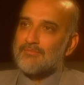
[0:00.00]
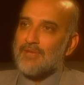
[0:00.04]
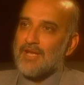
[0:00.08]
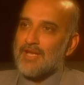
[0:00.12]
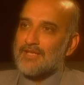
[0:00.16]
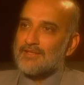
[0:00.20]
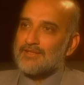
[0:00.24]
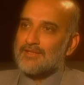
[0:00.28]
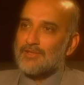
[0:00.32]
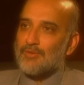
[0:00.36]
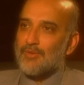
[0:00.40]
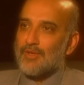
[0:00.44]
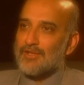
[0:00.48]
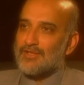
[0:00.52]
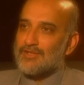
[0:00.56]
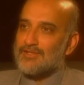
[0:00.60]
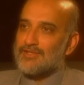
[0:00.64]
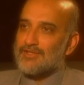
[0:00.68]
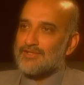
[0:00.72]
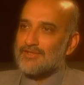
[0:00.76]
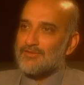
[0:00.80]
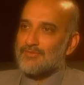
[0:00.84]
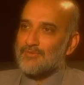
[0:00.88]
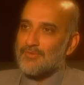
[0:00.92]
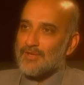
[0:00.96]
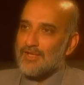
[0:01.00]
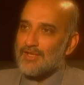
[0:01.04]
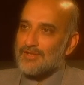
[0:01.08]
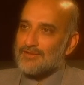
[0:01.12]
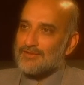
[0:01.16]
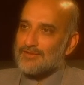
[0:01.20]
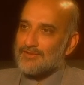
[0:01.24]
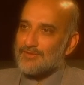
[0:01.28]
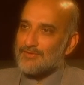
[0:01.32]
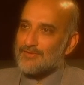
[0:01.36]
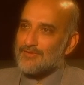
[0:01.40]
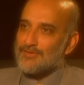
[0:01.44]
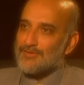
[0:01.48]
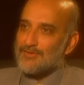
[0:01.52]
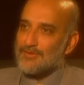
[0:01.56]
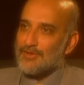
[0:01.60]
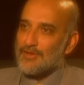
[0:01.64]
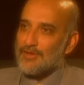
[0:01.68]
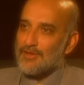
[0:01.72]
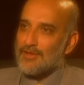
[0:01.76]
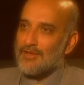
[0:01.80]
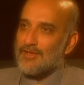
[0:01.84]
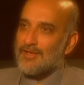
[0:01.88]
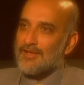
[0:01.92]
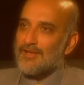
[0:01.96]
by the quality of work that you
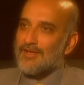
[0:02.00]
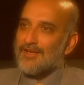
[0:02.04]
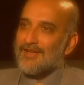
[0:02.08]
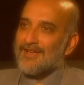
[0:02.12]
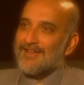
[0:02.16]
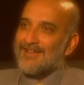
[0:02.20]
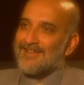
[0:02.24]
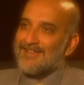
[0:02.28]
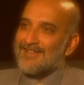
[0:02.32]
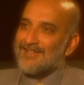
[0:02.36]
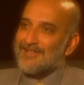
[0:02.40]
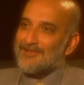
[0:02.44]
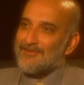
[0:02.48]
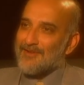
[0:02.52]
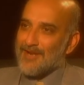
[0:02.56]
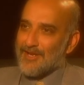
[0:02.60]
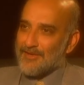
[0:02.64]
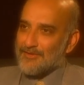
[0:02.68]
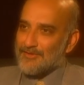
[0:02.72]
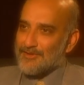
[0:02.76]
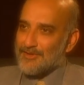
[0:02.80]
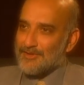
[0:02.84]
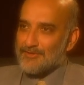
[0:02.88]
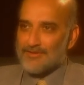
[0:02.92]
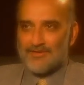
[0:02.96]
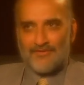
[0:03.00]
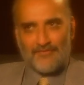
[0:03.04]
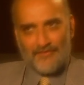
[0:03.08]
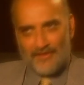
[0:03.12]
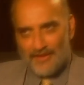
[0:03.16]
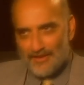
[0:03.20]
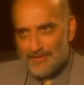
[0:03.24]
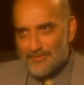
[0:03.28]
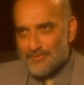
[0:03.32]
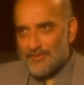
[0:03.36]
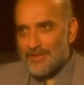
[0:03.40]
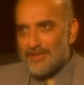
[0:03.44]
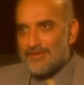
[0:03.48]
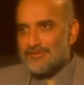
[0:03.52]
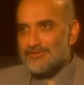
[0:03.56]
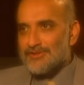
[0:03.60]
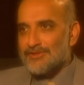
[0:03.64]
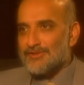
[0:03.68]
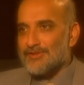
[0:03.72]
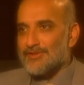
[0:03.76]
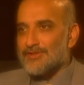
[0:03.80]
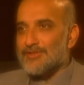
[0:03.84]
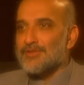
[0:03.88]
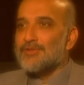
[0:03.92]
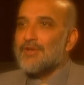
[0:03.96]
saw around you and felt, well, you
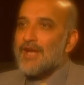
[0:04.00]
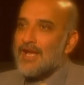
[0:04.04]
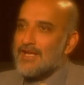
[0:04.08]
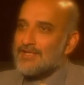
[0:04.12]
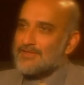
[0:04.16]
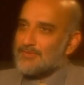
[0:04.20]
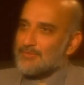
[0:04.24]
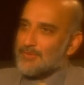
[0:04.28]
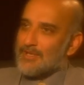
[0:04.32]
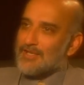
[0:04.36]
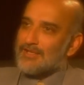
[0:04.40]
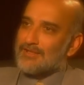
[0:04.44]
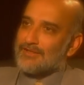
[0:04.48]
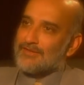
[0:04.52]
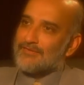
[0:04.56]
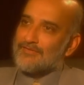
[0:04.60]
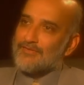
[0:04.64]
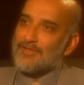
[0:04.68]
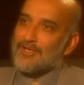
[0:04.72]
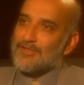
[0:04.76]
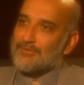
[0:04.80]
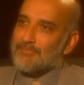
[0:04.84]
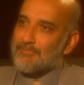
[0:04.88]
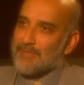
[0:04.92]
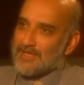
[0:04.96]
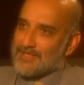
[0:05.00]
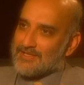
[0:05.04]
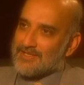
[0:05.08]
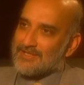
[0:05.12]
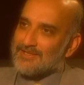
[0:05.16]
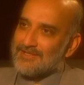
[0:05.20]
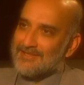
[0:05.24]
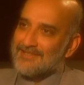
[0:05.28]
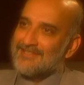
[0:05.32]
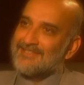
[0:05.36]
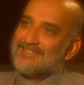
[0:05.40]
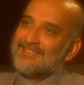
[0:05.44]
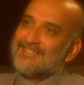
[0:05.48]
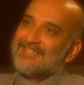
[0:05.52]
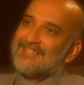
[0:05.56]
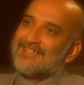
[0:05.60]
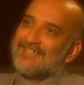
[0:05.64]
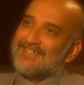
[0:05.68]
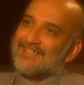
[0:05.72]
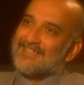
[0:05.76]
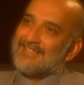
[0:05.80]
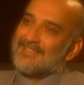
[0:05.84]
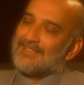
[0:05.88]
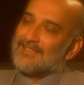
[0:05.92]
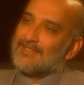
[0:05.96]
could do as well, if not better?
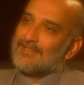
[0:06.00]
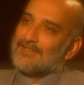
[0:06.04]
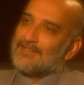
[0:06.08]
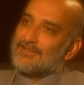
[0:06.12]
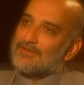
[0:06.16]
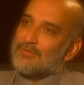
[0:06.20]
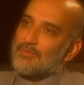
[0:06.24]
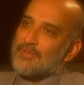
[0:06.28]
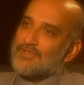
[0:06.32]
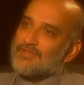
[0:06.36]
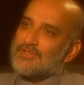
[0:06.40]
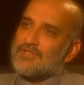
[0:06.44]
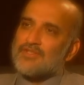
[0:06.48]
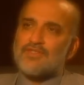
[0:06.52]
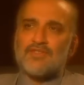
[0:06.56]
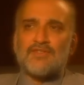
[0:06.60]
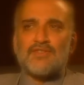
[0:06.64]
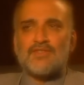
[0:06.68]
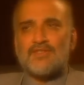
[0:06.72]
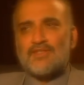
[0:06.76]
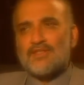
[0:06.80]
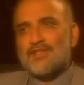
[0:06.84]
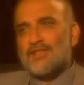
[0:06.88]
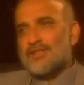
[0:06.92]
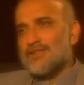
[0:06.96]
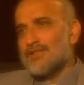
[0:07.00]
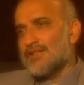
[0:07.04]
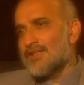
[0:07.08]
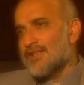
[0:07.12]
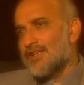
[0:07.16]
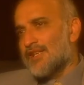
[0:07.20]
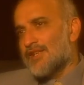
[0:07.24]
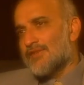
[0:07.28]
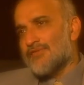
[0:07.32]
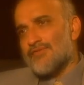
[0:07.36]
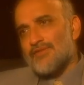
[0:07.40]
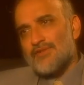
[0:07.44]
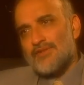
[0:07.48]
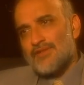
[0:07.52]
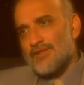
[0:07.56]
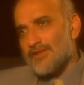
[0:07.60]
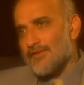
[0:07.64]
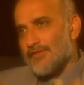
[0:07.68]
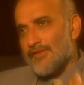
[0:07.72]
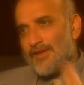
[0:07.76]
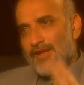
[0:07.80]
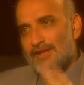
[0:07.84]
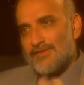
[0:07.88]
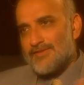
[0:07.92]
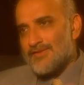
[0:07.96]
Was it just the need for
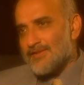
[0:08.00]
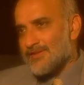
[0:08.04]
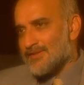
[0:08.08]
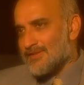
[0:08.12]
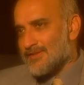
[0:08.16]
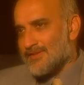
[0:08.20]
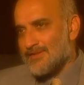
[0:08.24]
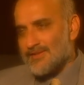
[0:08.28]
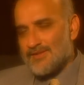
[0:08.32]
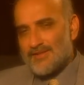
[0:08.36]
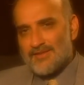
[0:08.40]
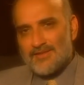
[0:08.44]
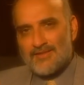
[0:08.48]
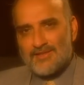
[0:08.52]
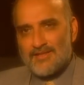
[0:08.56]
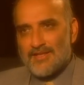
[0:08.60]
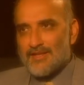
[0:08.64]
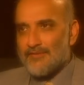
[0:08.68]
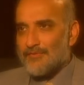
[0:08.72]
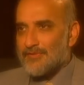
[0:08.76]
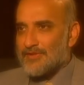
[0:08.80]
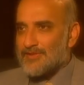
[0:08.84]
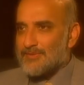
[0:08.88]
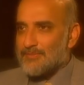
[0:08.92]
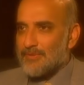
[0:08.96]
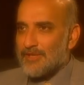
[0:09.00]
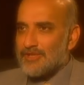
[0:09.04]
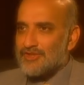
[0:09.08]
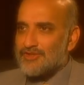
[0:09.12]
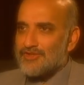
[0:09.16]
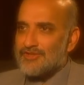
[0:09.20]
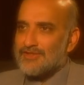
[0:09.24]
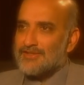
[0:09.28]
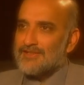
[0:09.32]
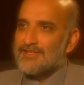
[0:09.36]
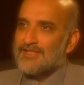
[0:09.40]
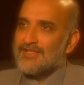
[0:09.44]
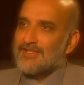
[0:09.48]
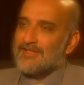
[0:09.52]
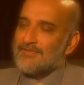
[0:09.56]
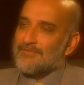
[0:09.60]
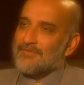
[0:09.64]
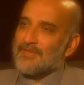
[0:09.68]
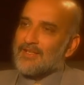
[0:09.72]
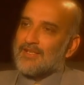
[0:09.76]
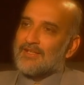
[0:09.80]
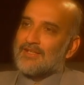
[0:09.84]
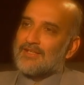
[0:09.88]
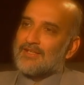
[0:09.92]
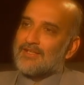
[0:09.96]
catharsis, self-expression?
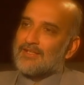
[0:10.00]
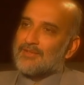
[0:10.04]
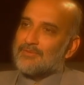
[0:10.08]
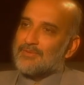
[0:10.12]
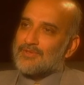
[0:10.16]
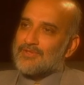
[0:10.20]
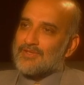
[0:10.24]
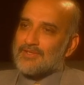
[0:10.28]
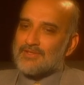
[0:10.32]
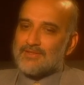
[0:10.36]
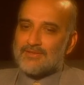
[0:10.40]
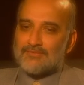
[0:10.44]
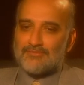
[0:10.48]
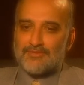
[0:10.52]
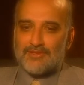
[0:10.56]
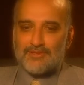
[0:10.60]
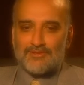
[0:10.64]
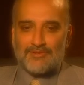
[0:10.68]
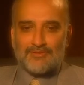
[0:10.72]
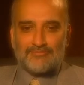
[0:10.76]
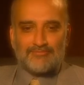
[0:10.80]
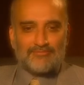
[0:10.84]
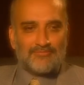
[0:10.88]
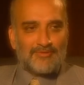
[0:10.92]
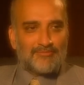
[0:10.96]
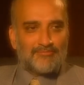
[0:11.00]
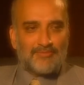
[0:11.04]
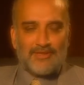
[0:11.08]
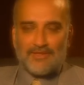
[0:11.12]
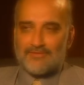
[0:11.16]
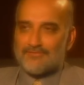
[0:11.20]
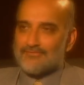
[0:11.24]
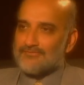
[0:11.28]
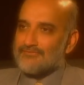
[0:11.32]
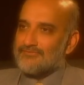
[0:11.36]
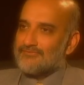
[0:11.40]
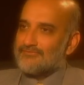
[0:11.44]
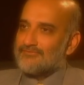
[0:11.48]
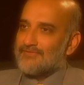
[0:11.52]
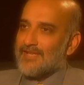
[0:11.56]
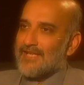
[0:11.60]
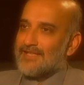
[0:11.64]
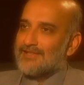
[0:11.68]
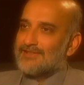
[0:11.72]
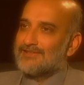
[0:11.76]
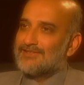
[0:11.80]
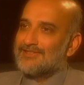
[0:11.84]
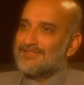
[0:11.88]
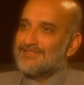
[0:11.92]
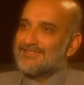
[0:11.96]
Was it a bit of
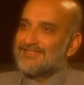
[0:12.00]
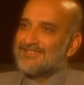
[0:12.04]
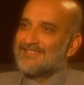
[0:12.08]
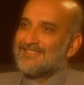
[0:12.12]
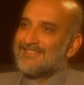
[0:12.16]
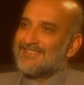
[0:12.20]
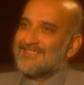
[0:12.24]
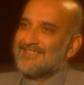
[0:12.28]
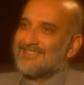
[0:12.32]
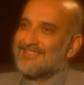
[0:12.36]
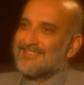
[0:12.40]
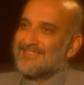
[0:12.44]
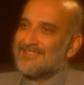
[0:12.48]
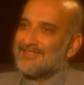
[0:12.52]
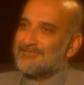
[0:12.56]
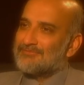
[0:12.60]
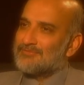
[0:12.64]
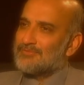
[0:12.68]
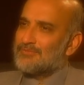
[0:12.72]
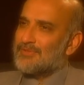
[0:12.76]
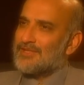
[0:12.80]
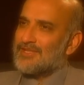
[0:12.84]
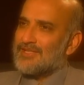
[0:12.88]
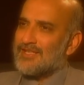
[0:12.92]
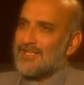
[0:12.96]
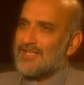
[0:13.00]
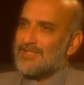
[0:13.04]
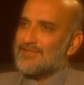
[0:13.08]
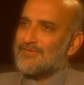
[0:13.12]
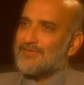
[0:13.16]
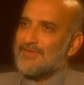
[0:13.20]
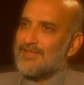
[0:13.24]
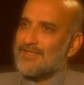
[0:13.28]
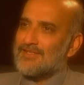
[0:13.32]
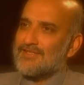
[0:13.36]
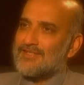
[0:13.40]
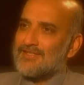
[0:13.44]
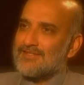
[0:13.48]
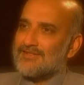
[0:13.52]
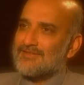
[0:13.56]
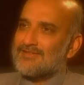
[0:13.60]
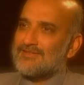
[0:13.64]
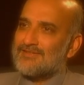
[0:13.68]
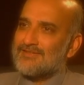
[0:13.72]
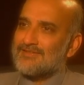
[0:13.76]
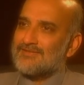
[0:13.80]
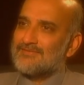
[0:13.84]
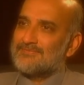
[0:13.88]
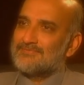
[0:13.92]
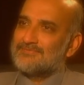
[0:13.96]
vanity? What are the kinds of
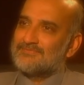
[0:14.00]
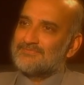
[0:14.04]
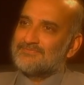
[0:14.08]
things?